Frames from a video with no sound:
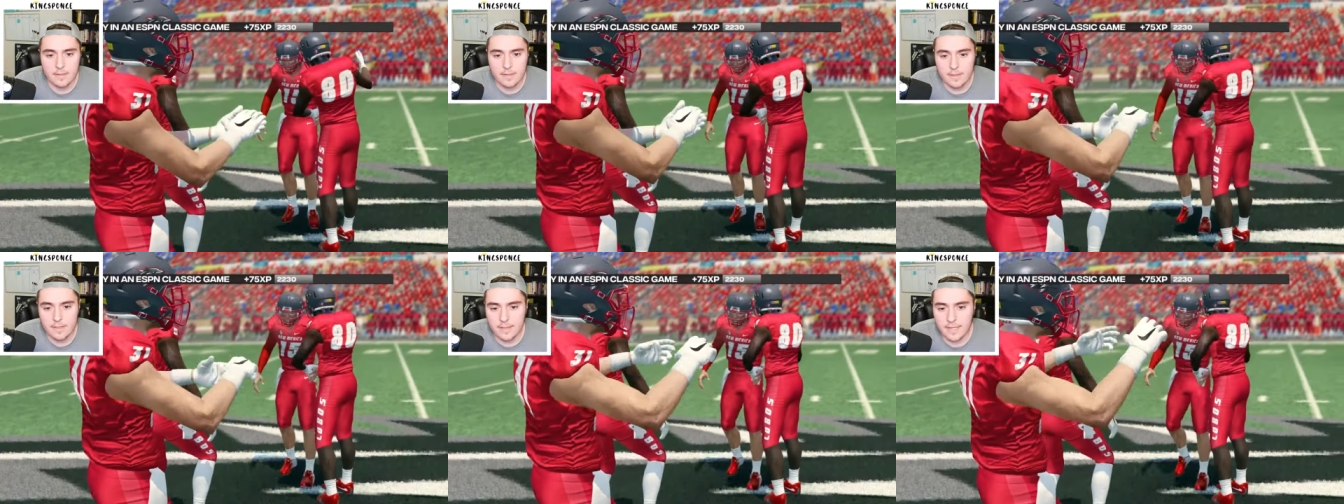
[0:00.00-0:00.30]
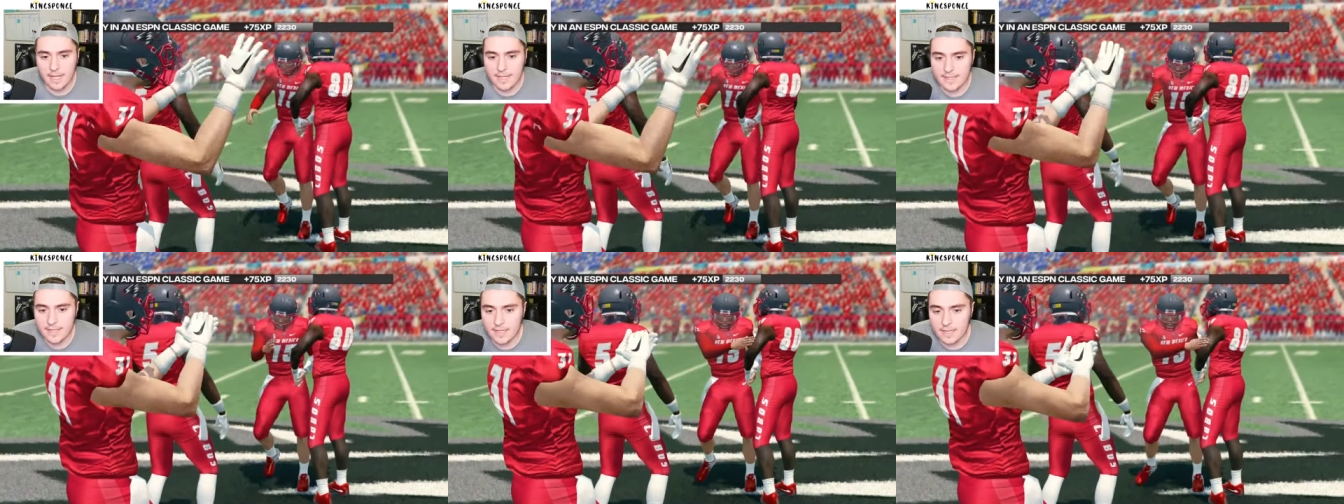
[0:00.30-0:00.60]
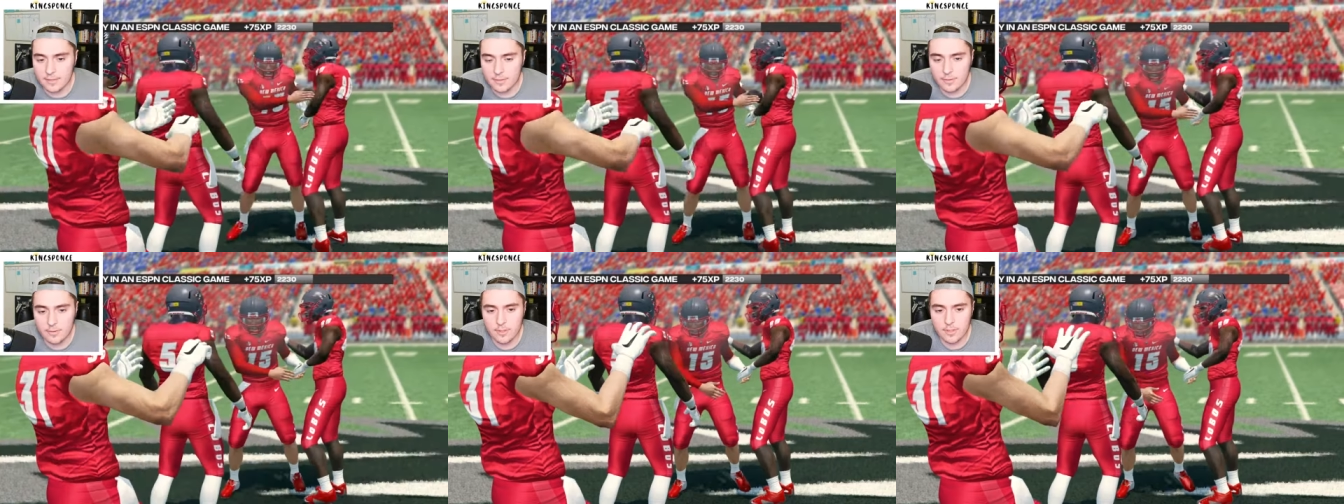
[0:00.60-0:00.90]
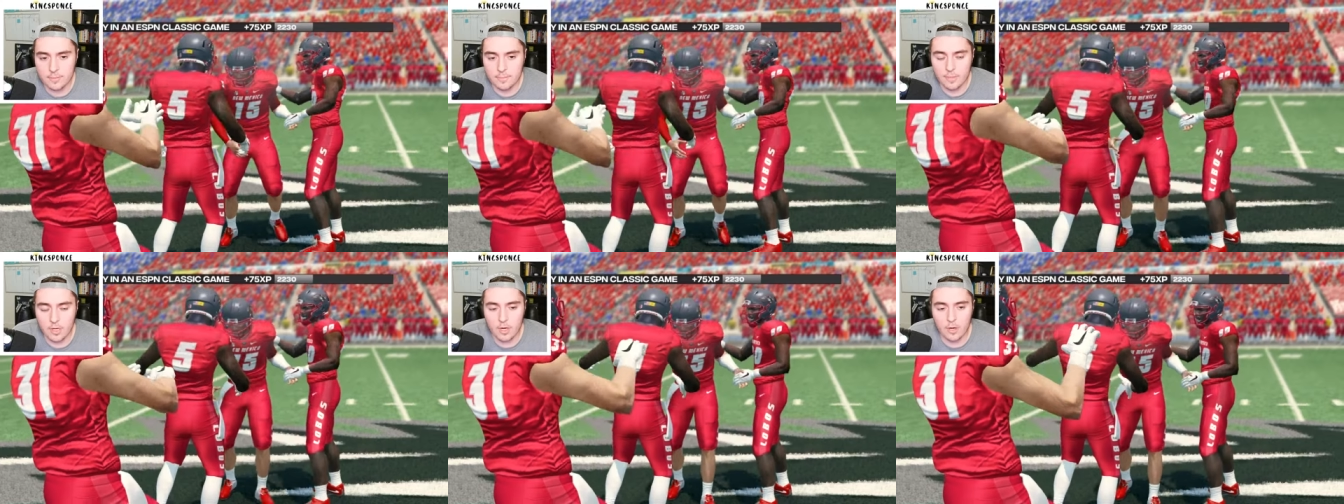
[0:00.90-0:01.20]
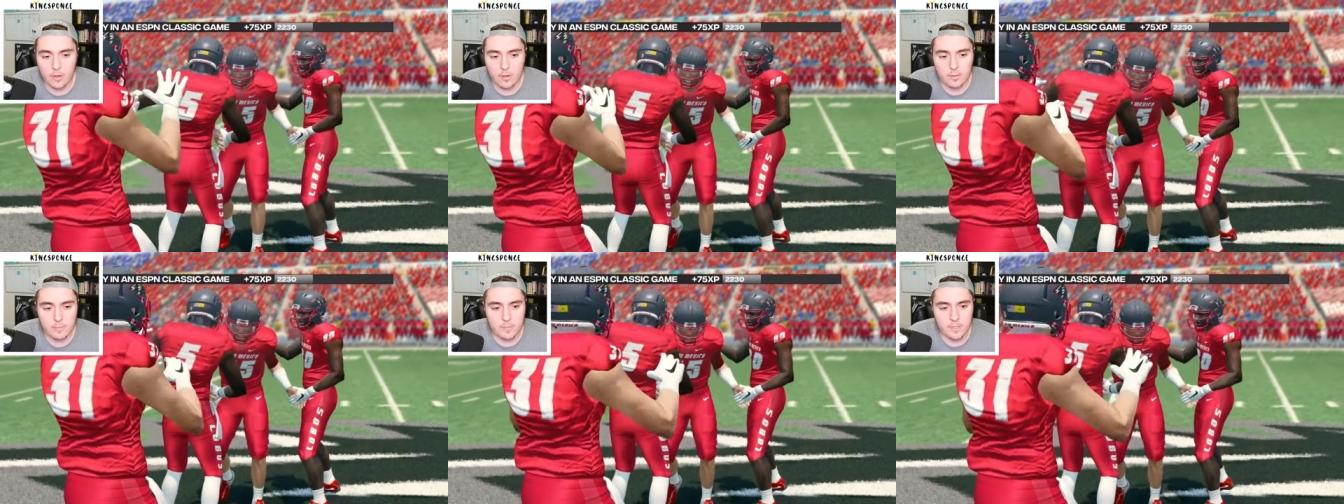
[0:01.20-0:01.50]
And that's going to do it.
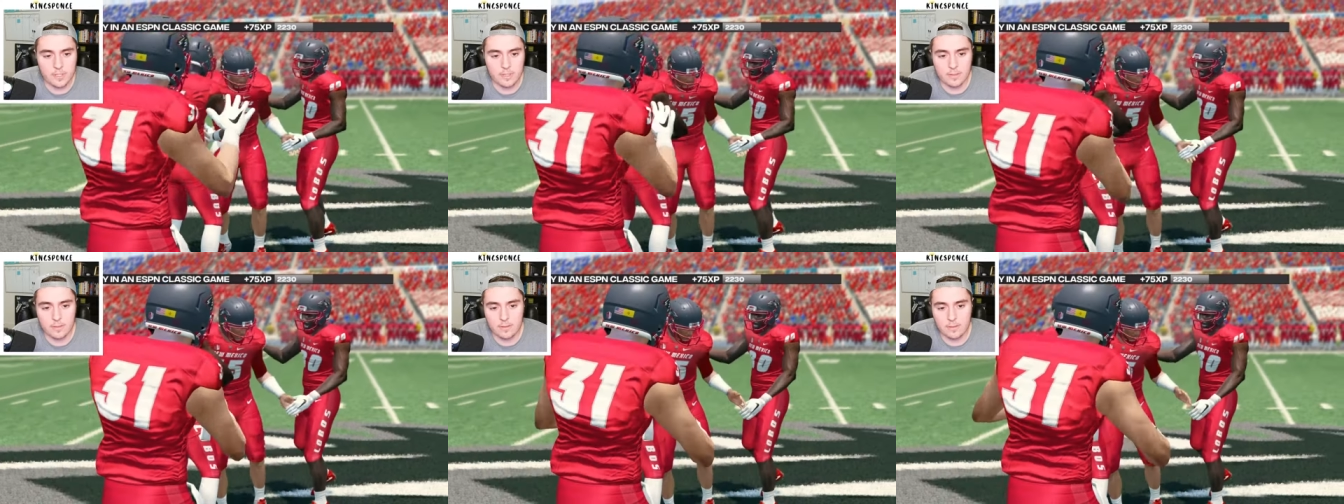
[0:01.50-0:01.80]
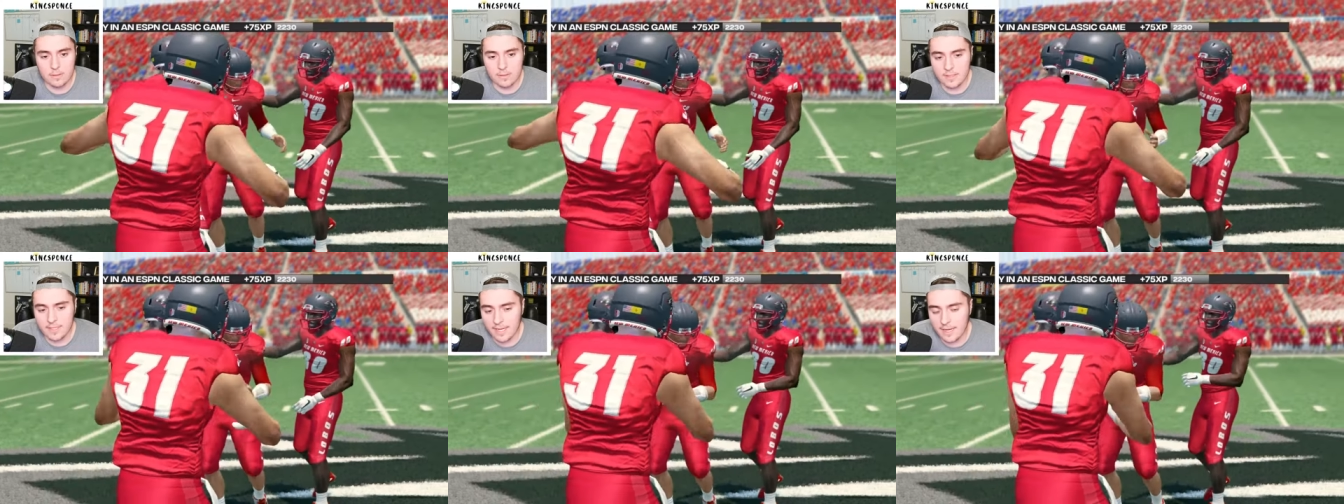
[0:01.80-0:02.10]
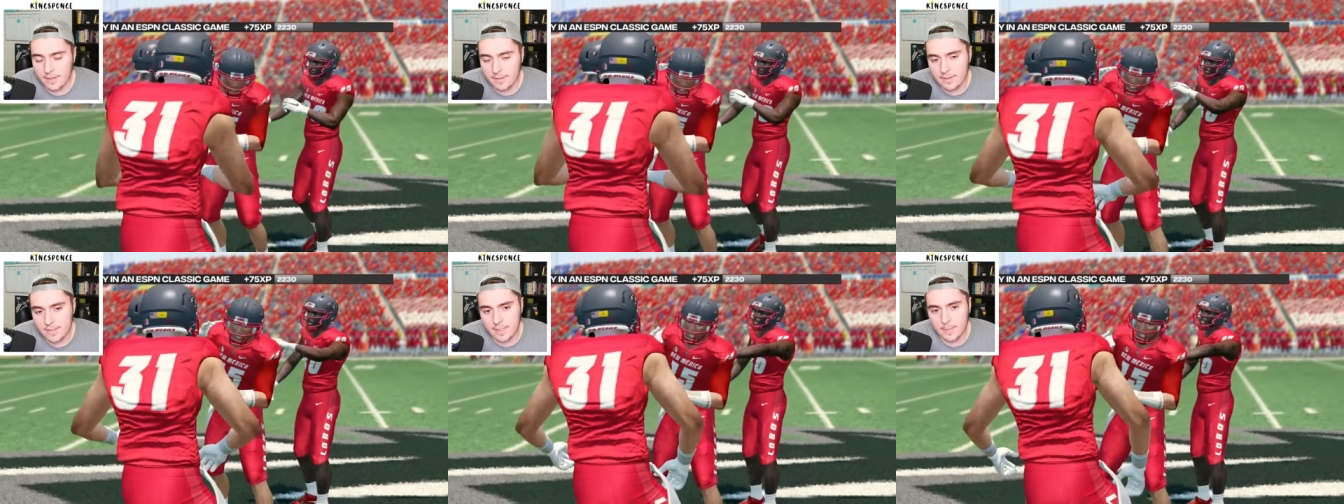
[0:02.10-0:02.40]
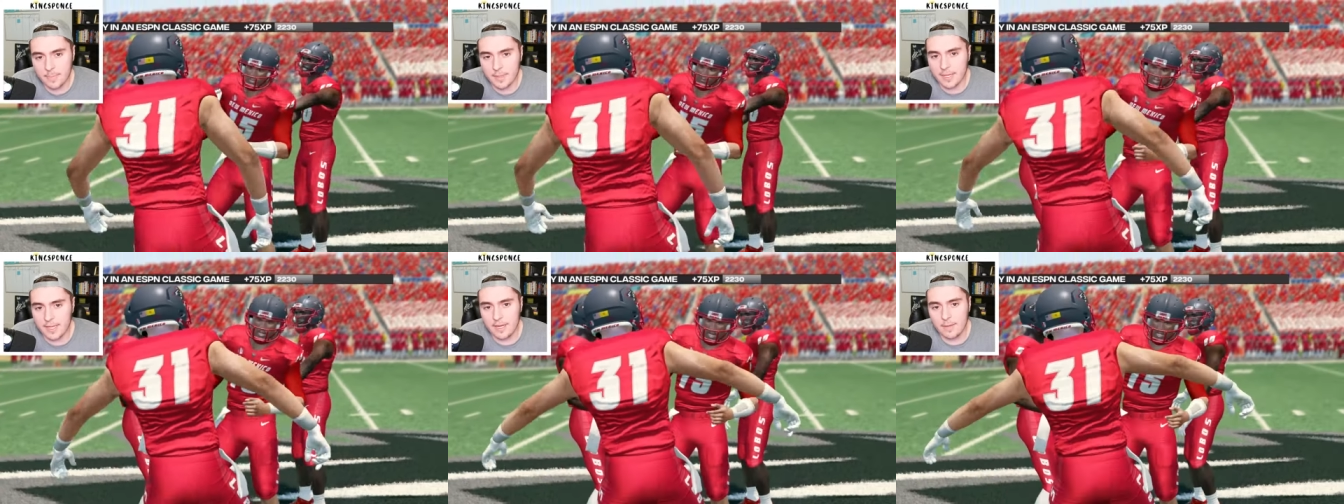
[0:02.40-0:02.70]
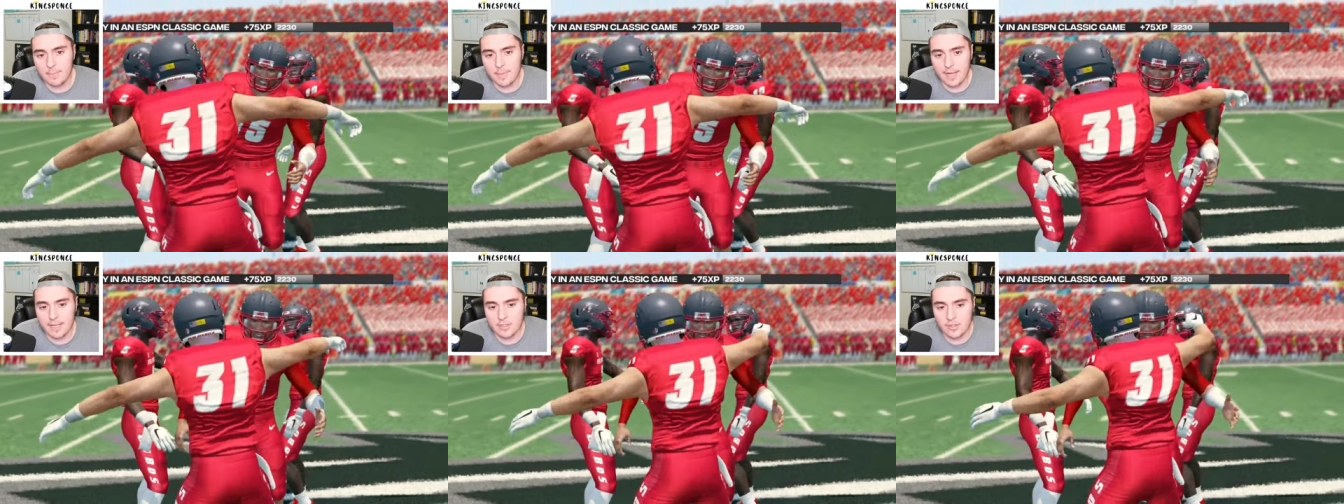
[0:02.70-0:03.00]
Mahomes dials up the
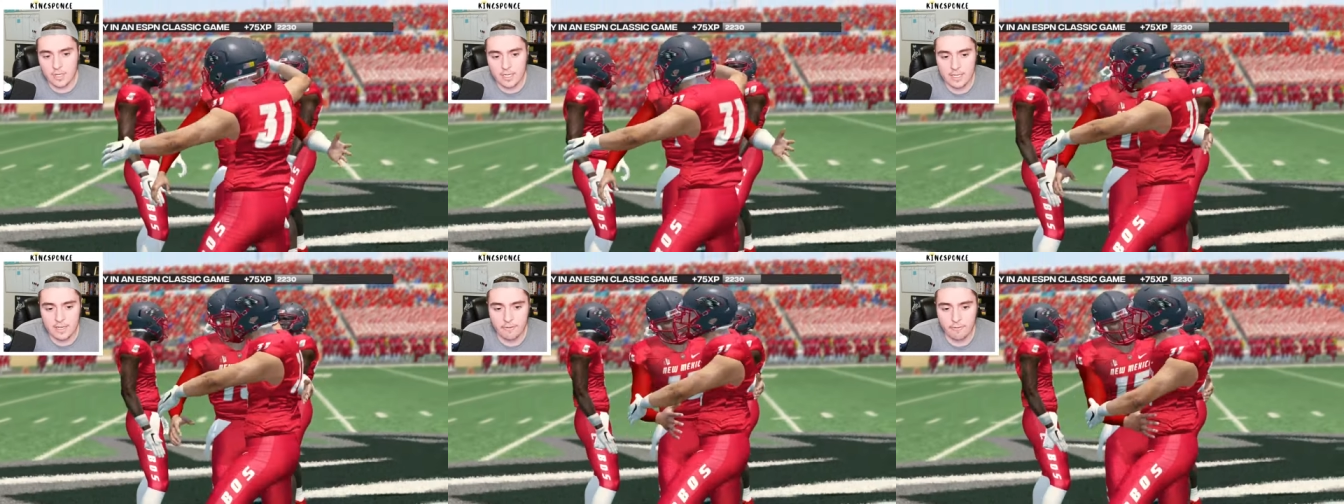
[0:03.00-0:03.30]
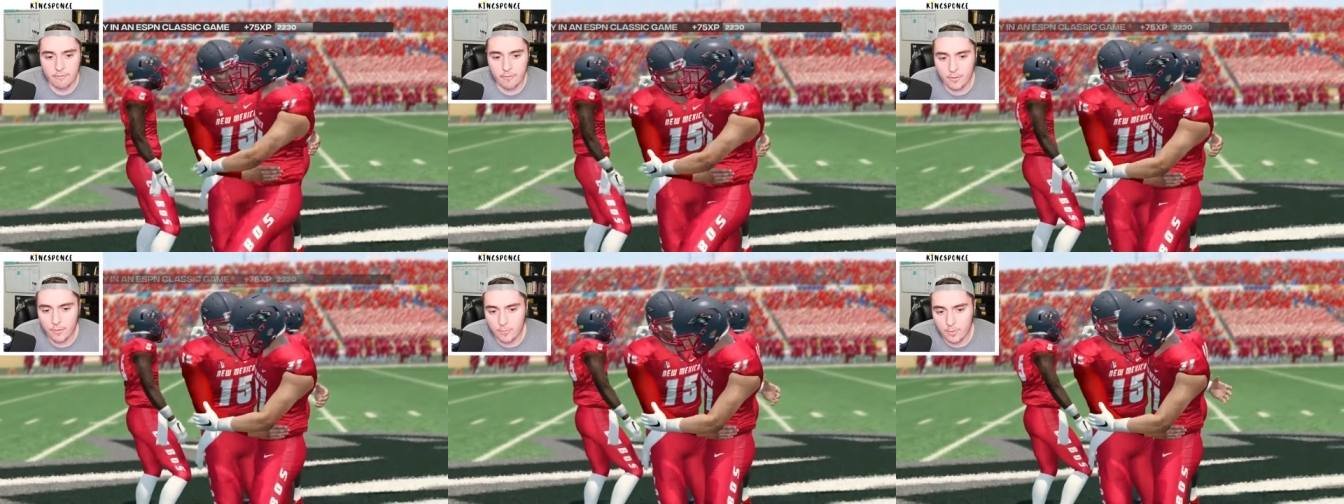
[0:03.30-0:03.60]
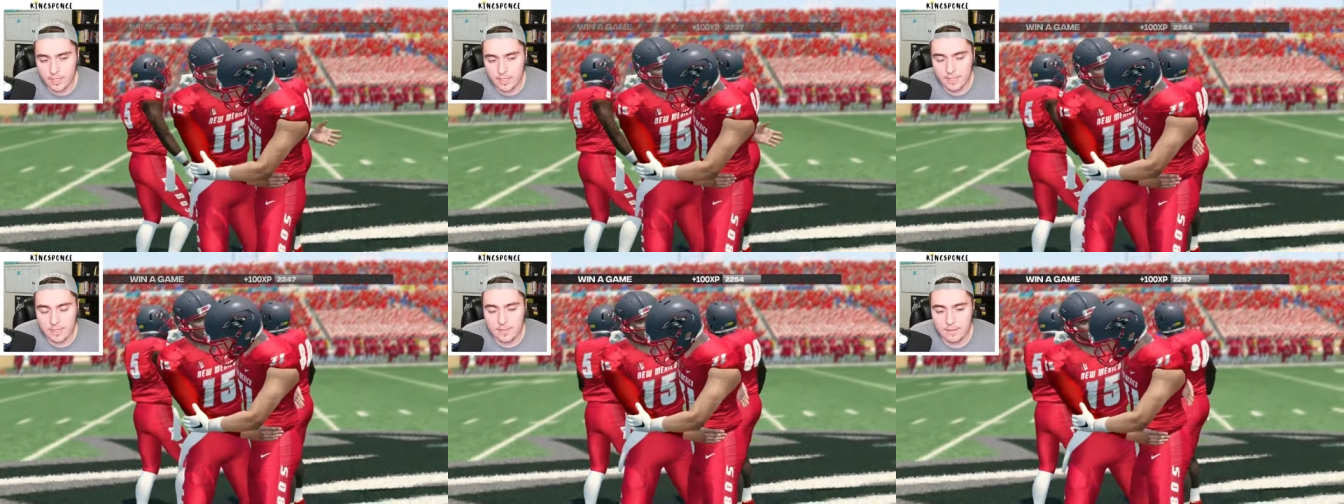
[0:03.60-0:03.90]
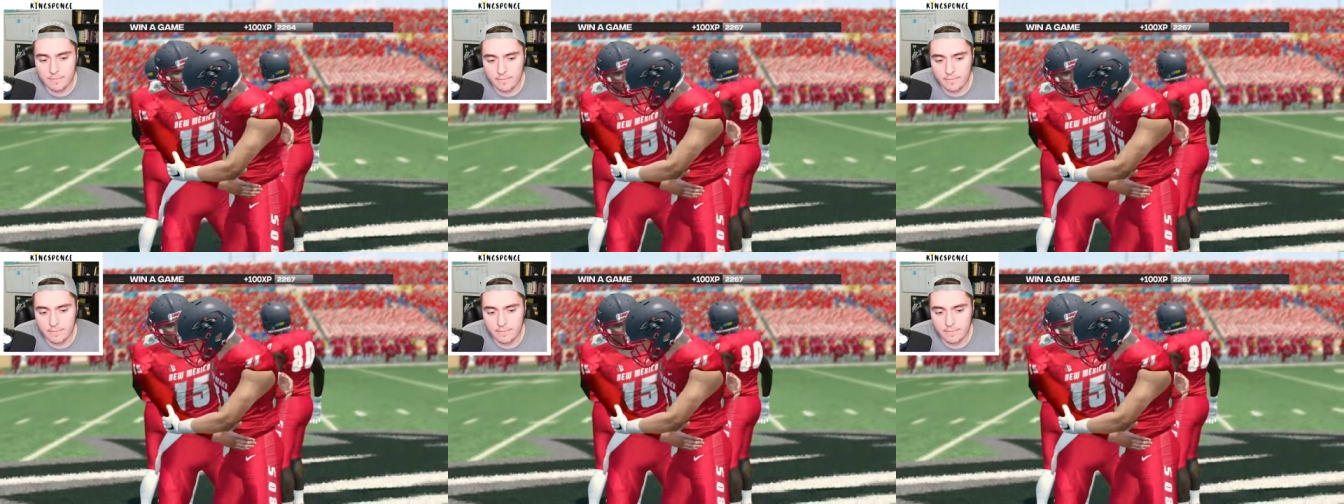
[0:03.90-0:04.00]
comeback drive for the win.